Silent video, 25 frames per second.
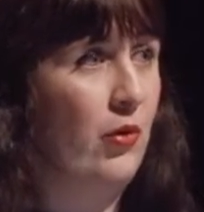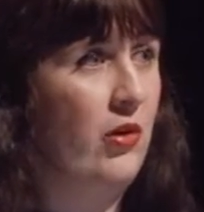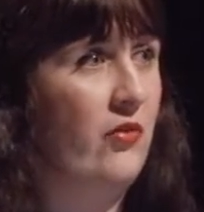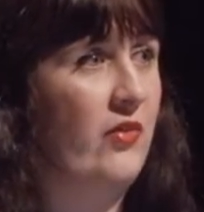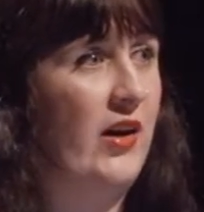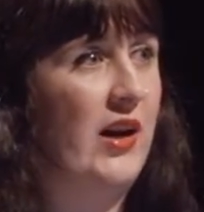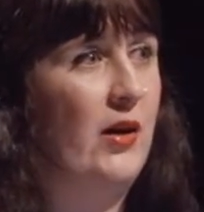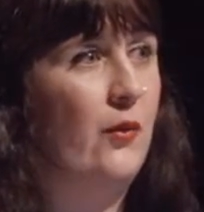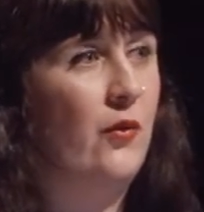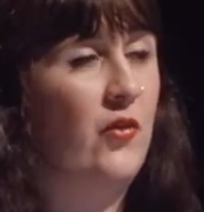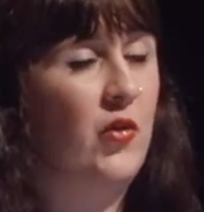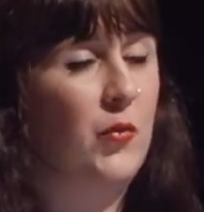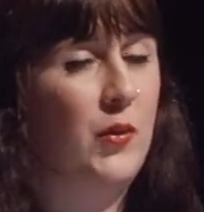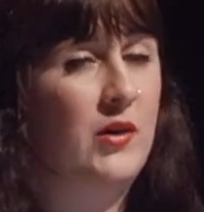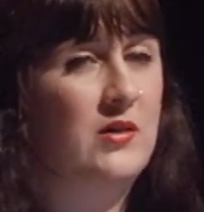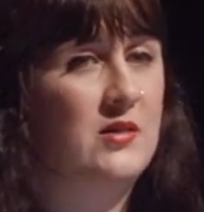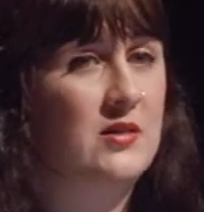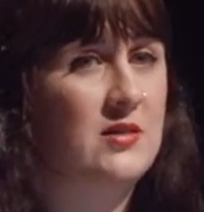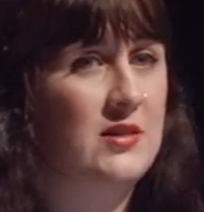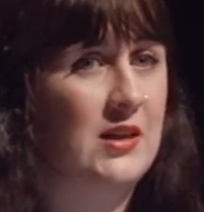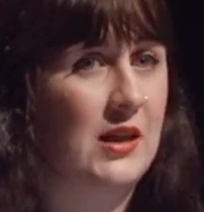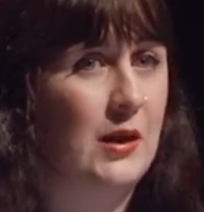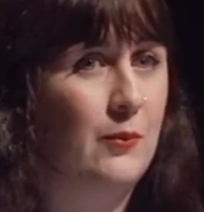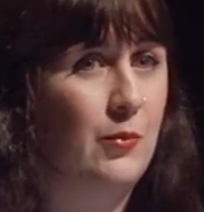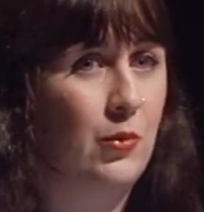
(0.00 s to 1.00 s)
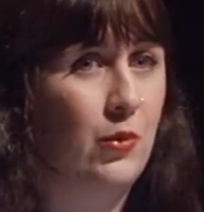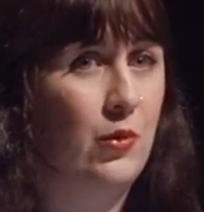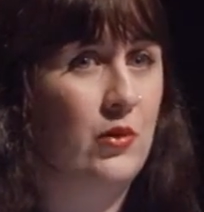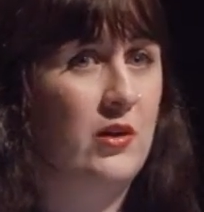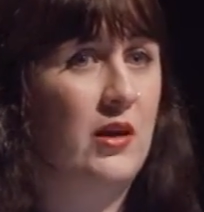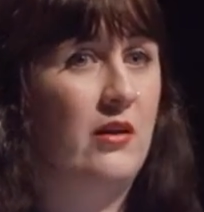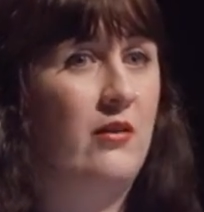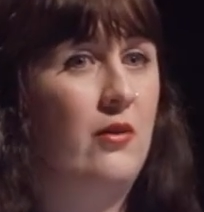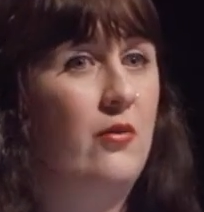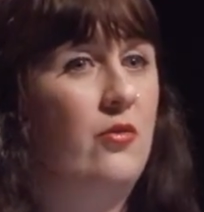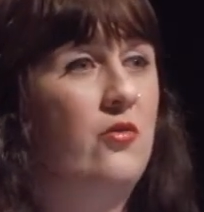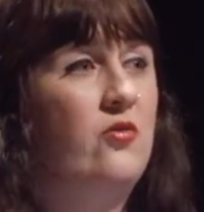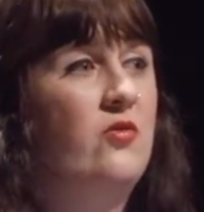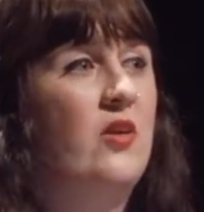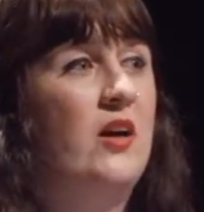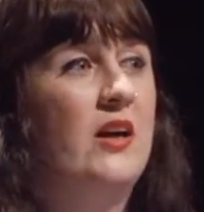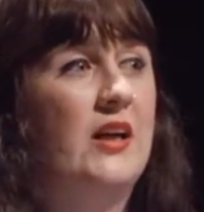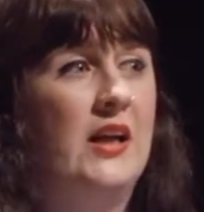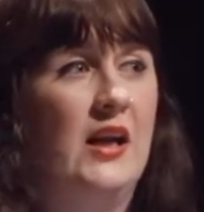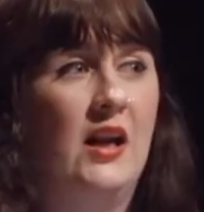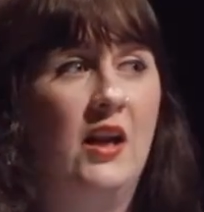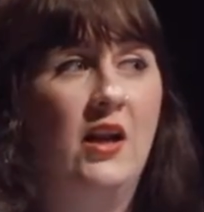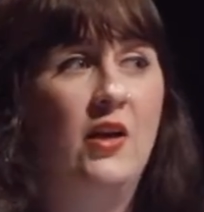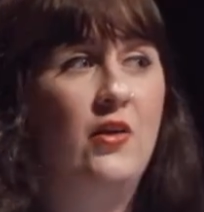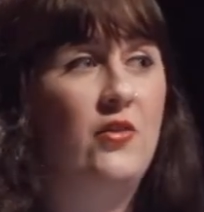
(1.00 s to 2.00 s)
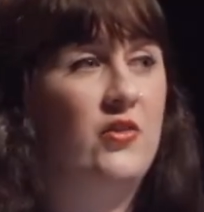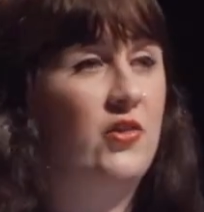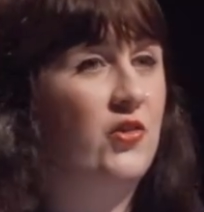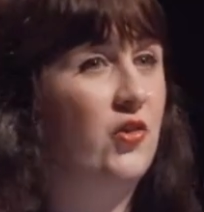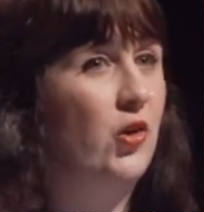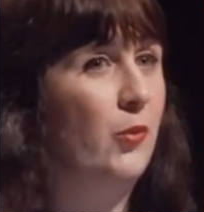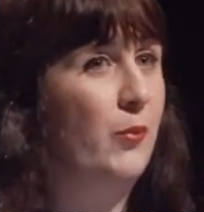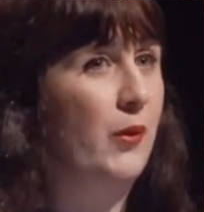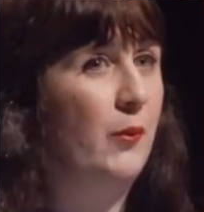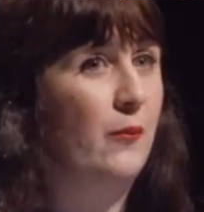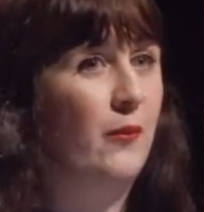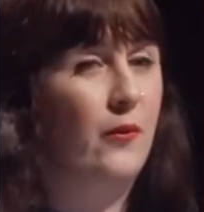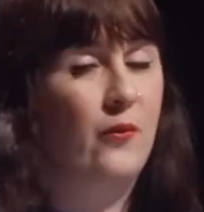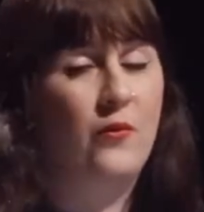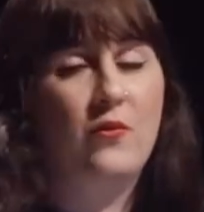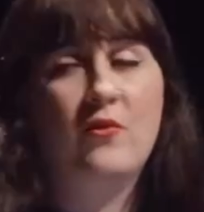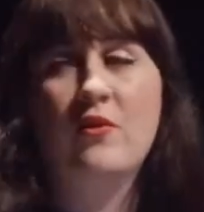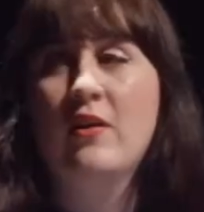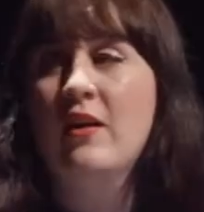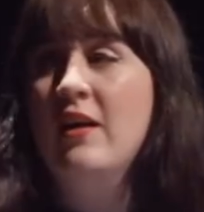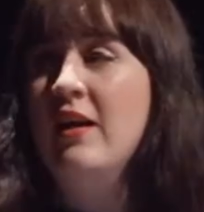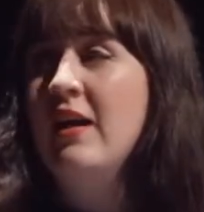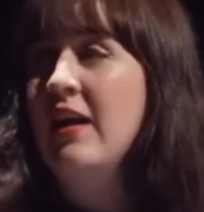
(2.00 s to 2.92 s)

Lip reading: If anyone's been to Singapore, there are fucking loads of shopping malls.